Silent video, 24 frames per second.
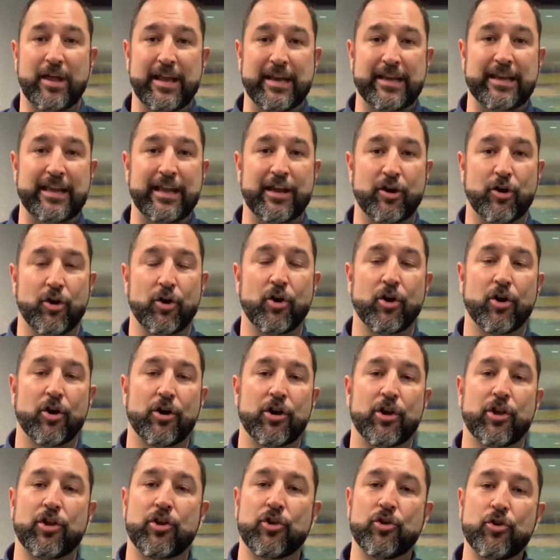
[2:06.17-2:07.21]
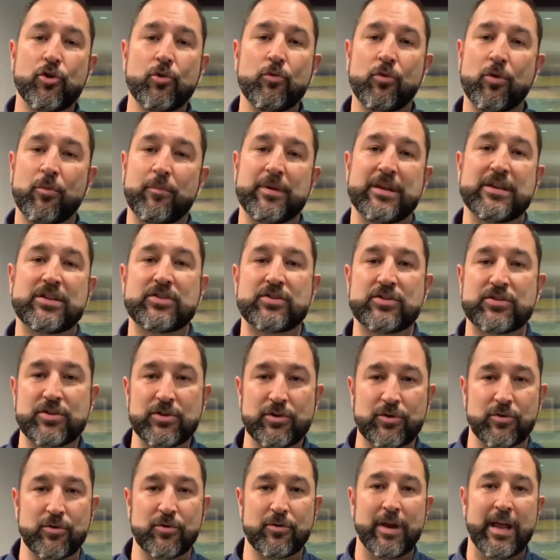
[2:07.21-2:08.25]
and get hurt, you will be
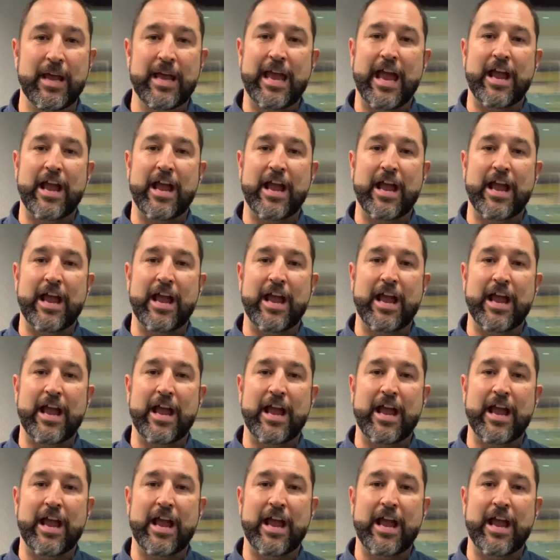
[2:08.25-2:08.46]
sued,